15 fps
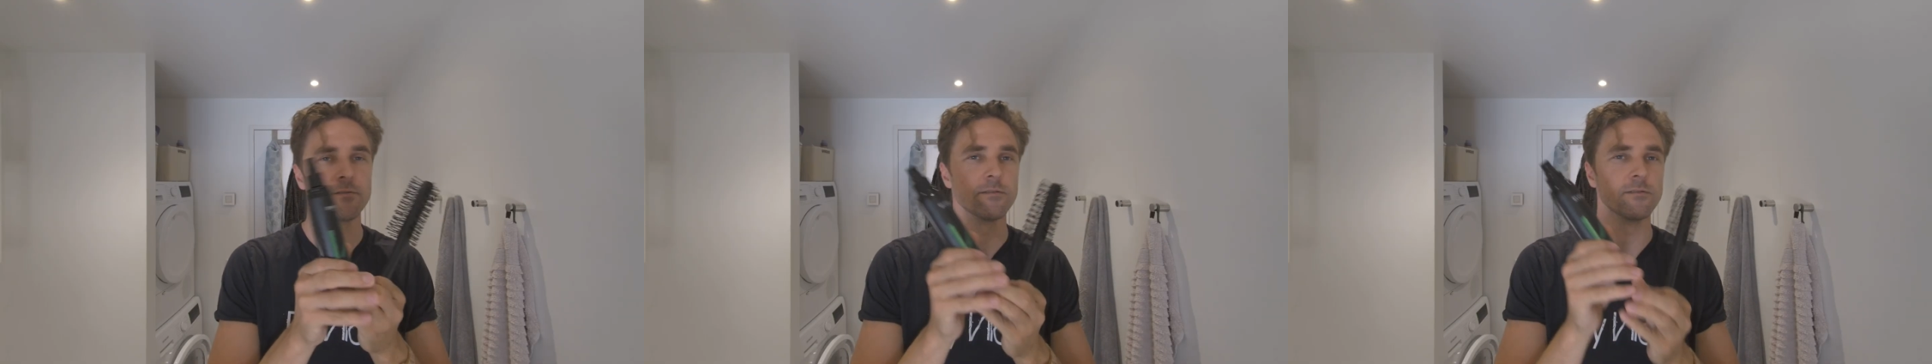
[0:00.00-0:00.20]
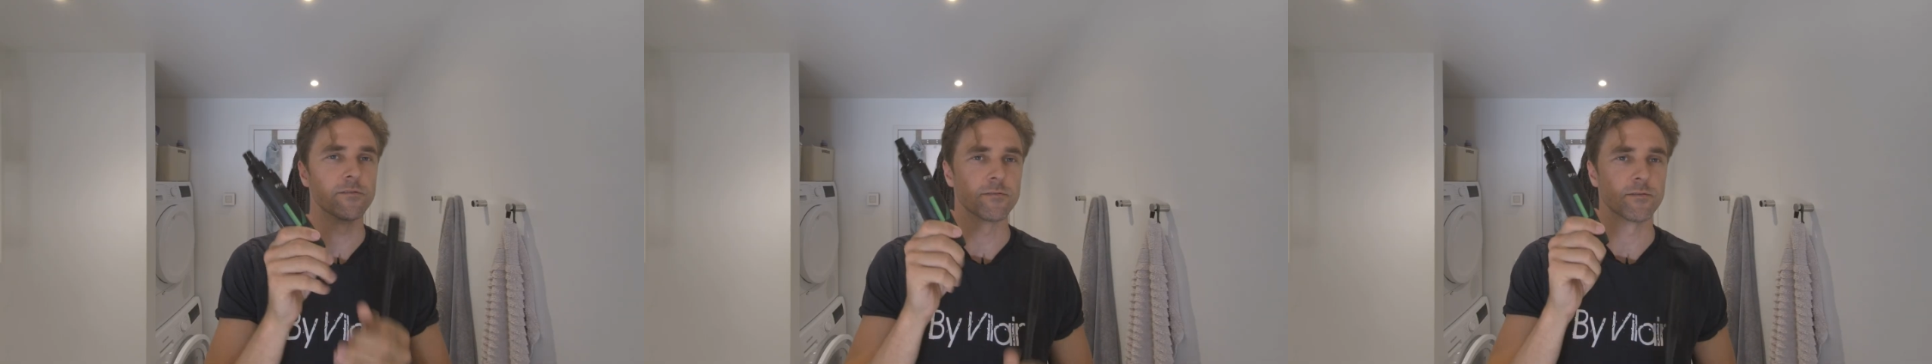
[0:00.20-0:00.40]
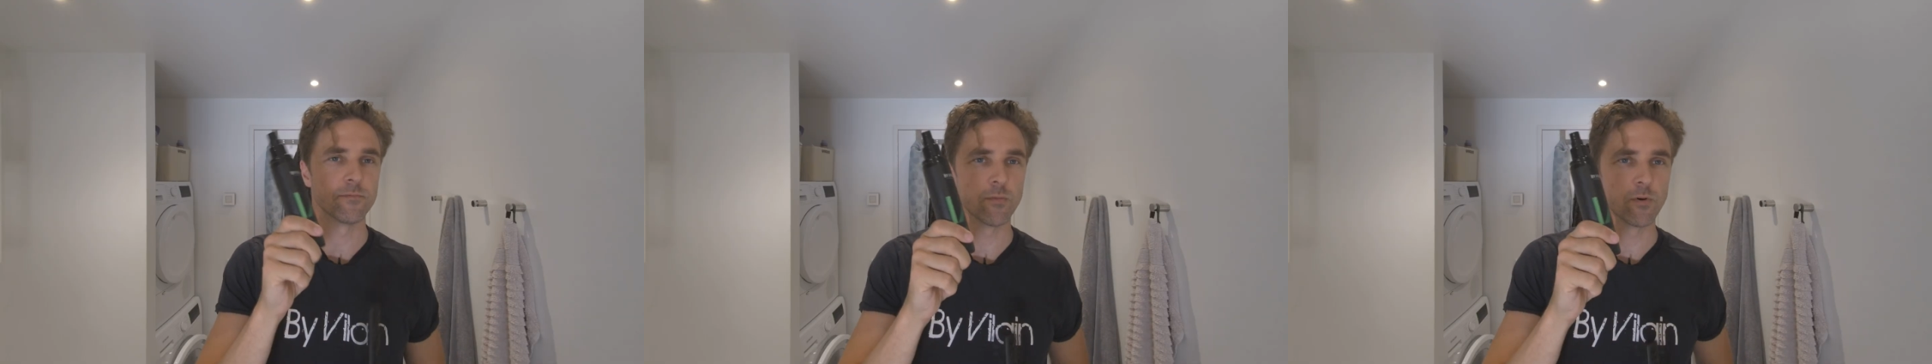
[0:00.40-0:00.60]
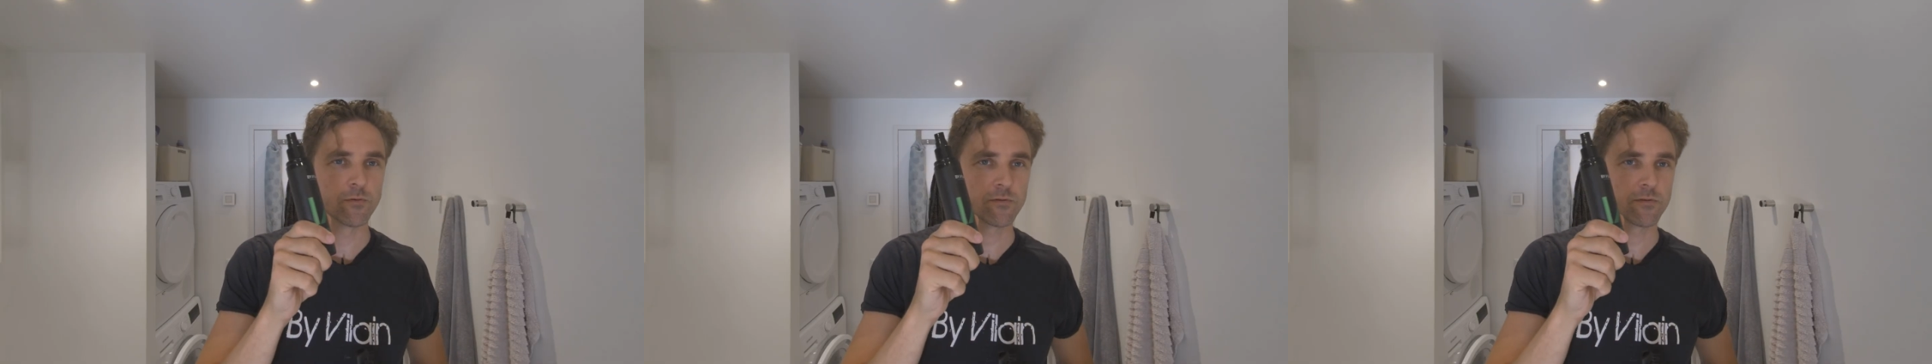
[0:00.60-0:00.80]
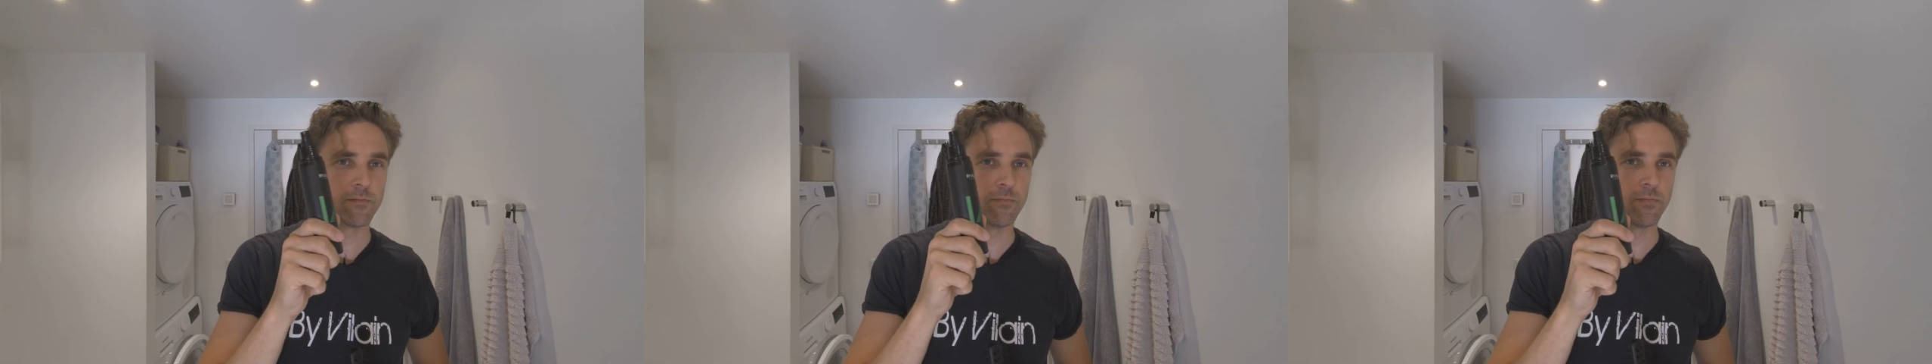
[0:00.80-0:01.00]
This is the
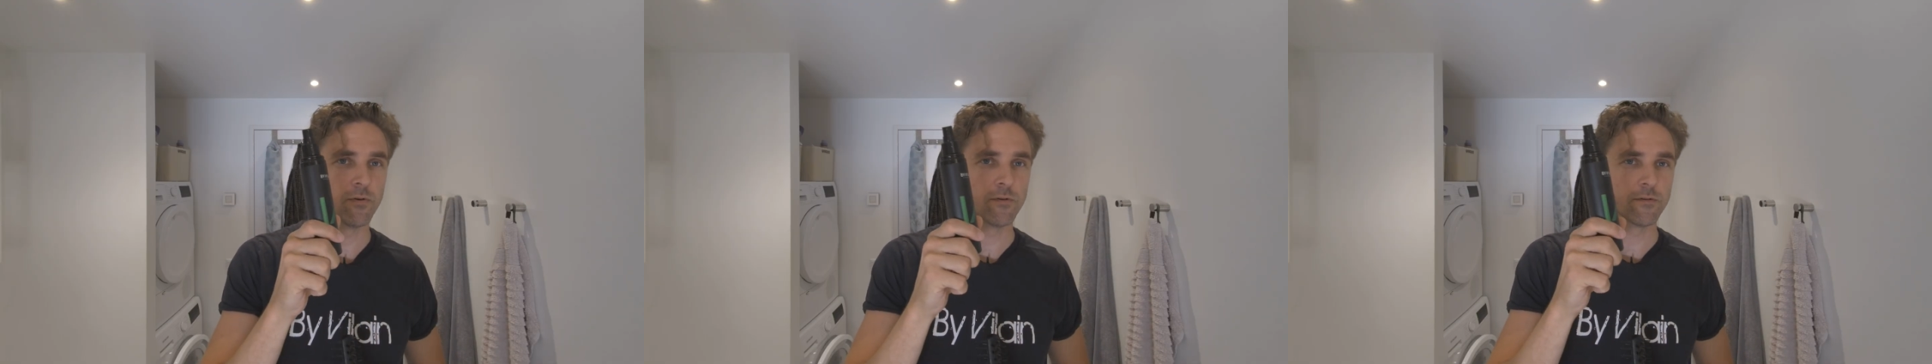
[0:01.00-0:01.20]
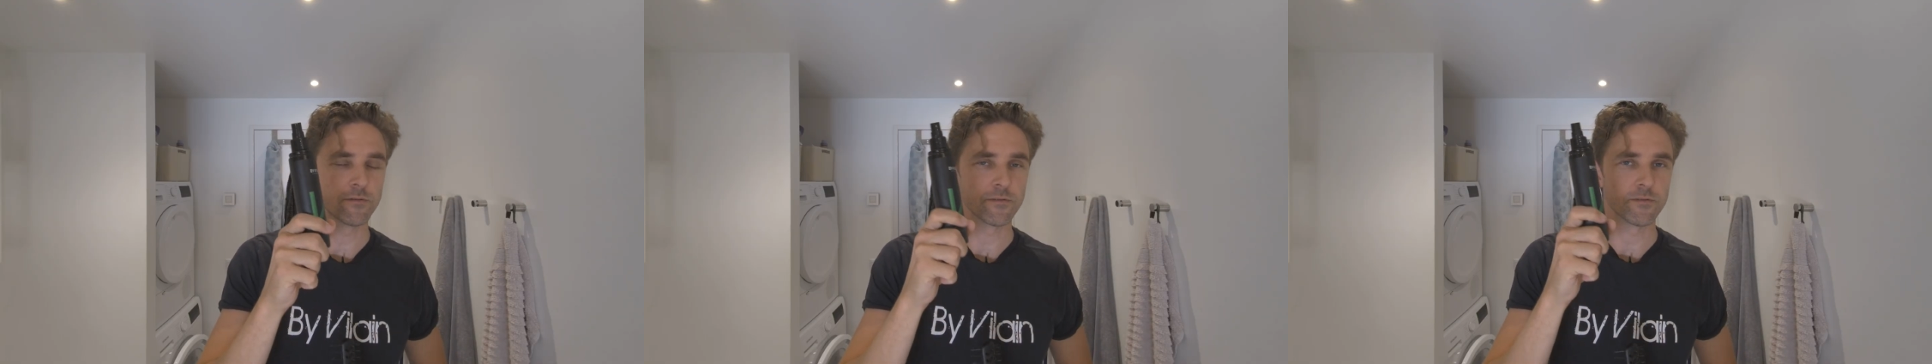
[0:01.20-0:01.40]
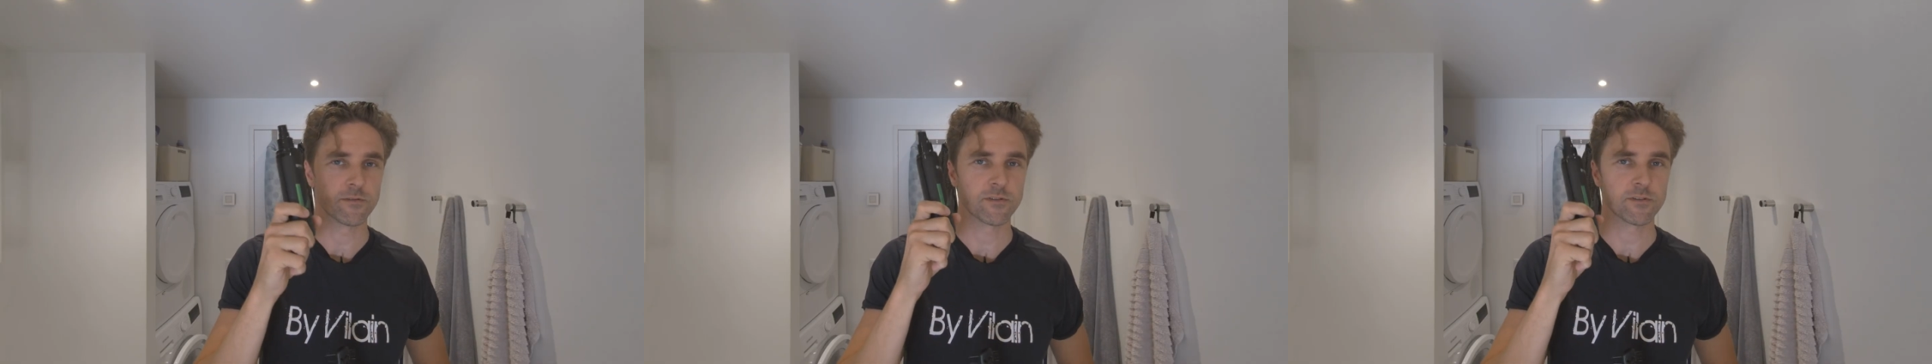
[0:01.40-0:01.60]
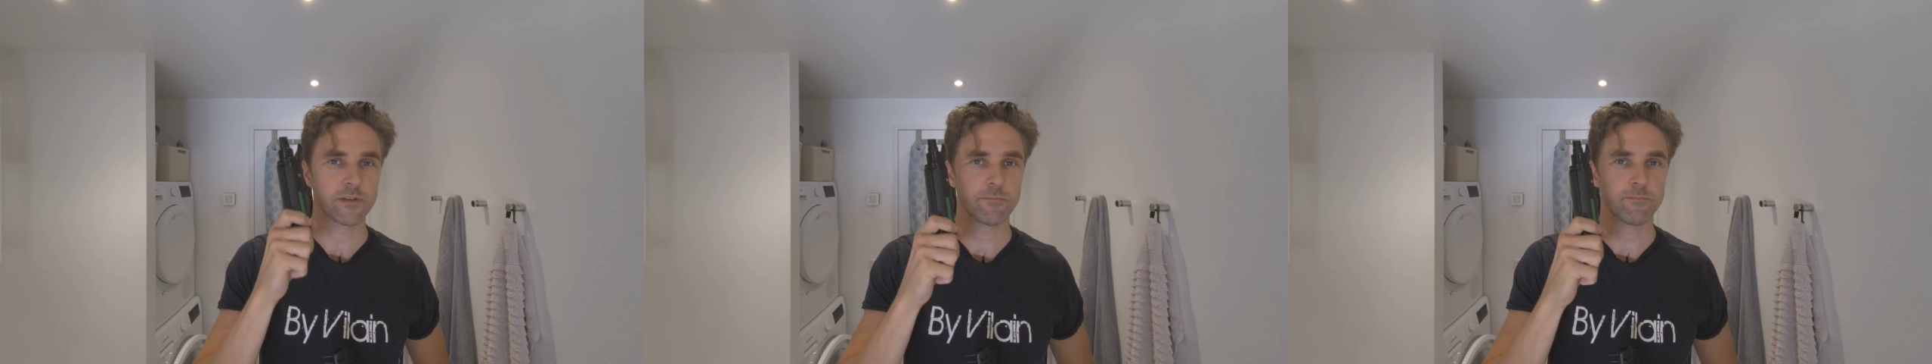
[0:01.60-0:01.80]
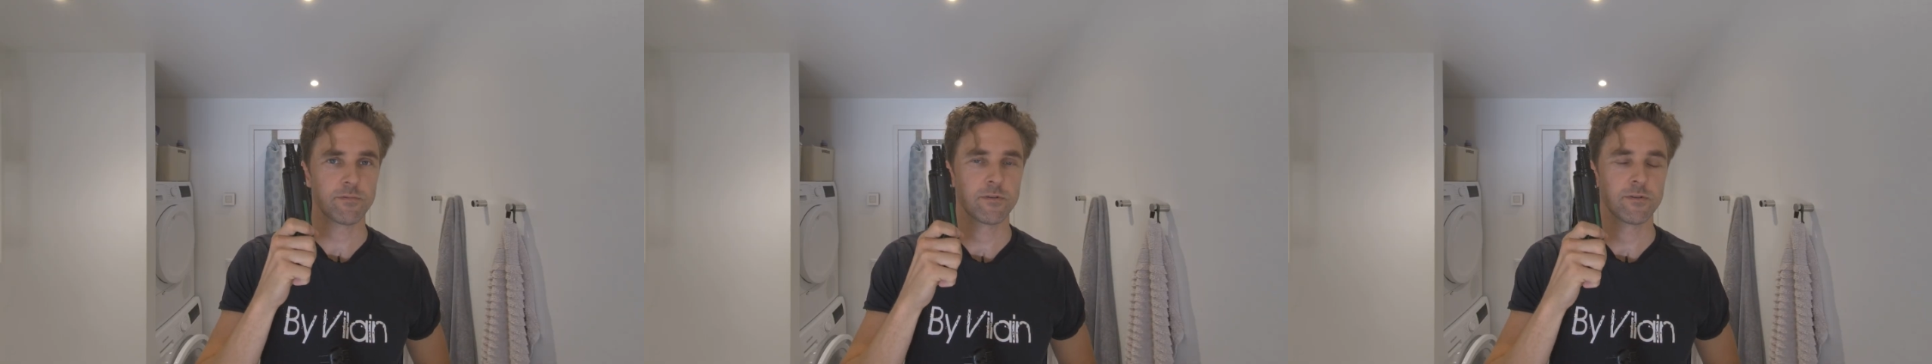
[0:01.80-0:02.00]
most important
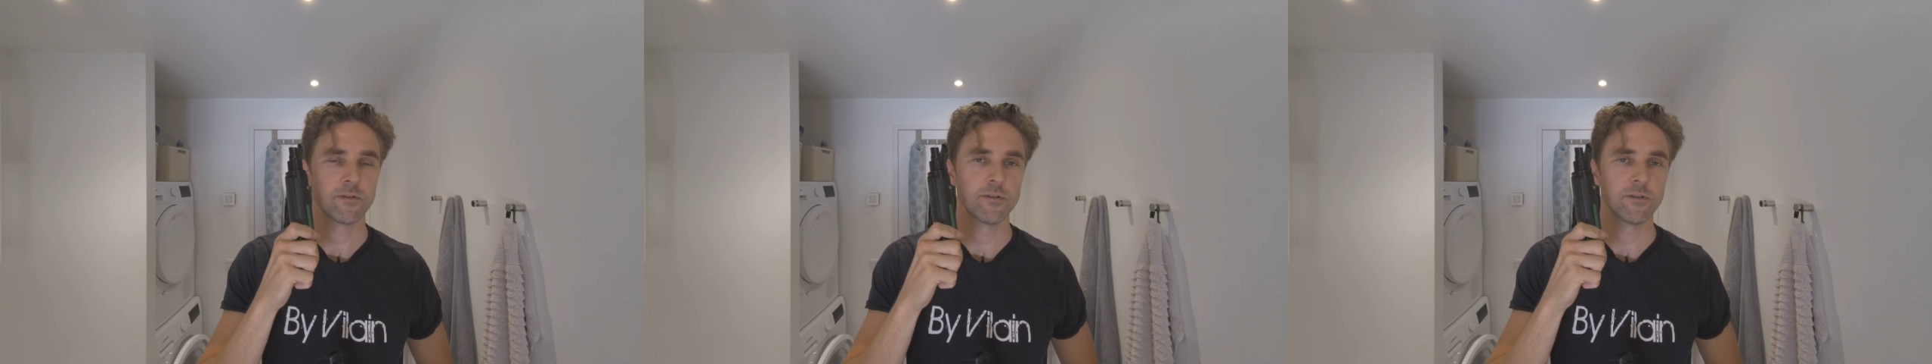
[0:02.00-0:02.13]
step